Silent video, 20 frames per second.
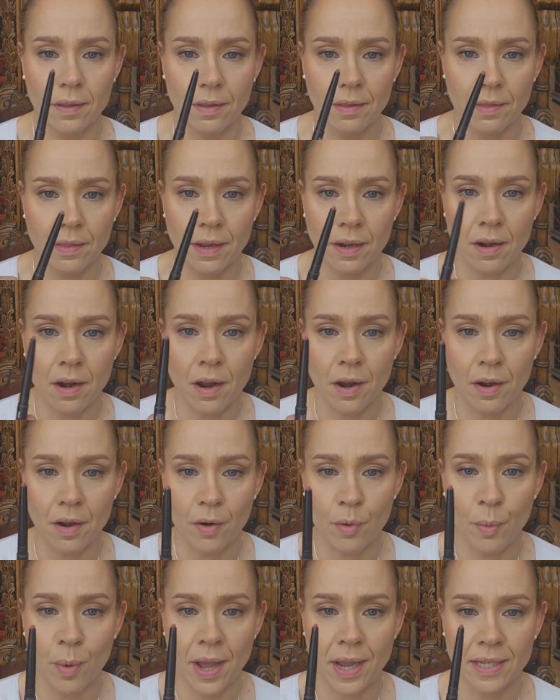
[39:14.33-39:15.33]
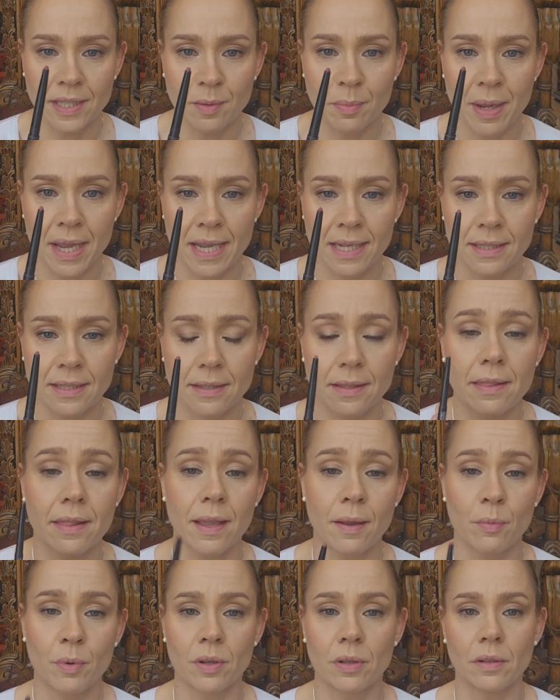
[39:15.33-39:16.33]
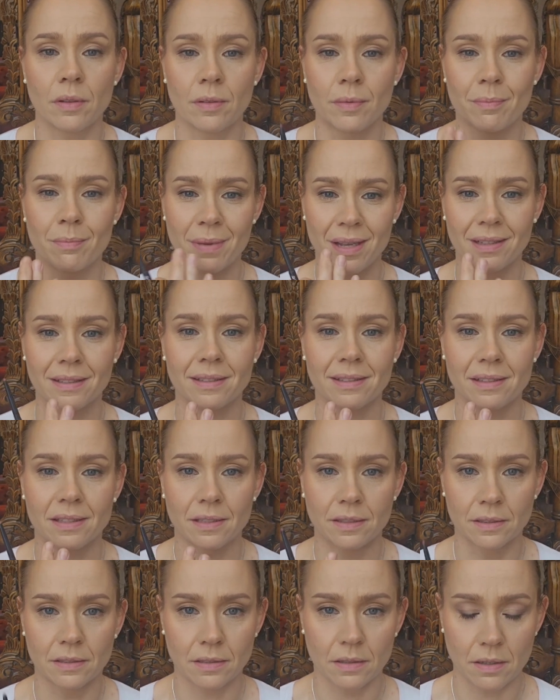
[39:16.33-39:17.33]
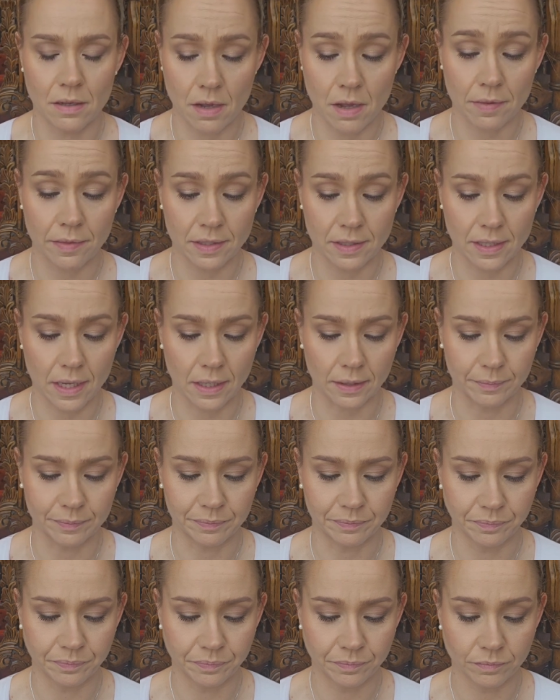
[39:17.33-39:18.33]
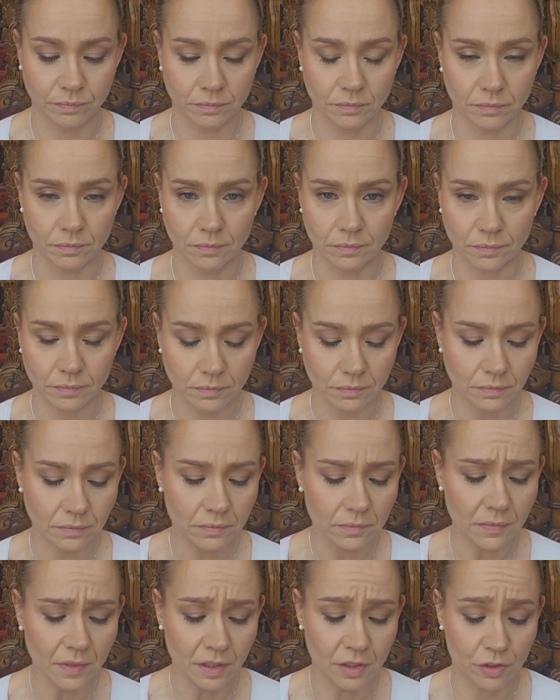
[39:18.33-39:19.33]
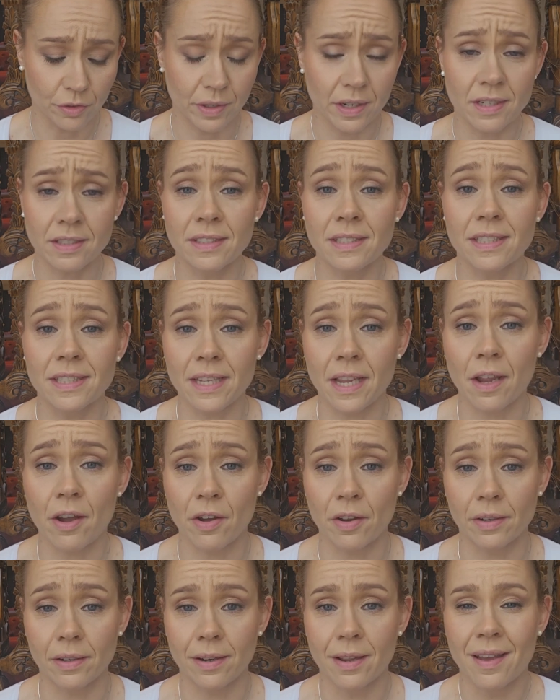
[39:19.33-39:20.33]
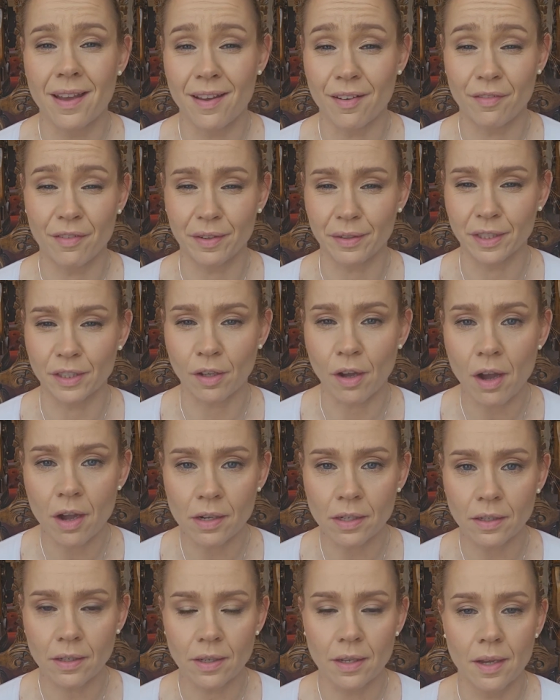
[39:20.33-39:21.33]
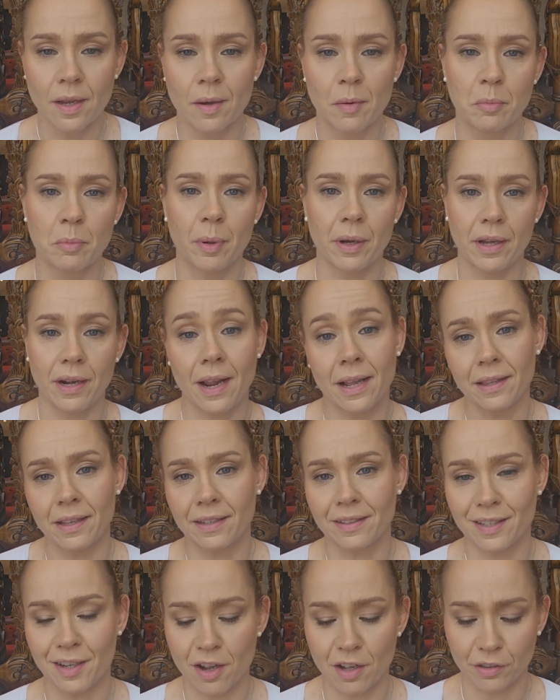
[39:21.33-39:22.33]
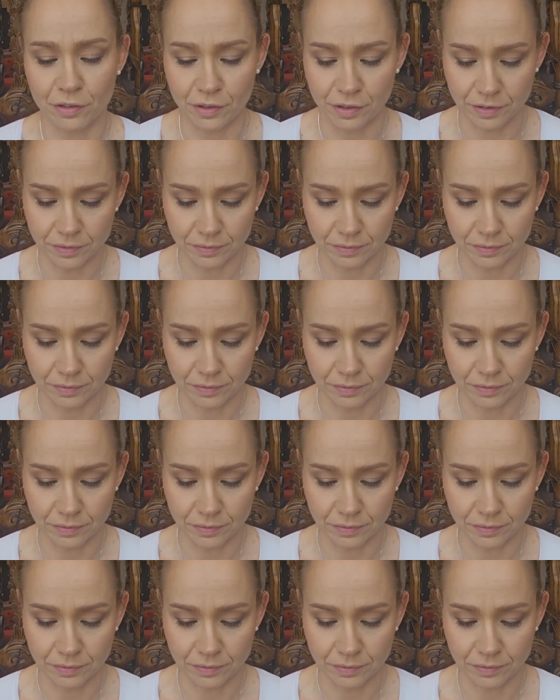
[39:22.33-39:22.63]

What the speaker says: that are wax based, they will melt on the skin. So it doesn't stay on very long, but I like the color.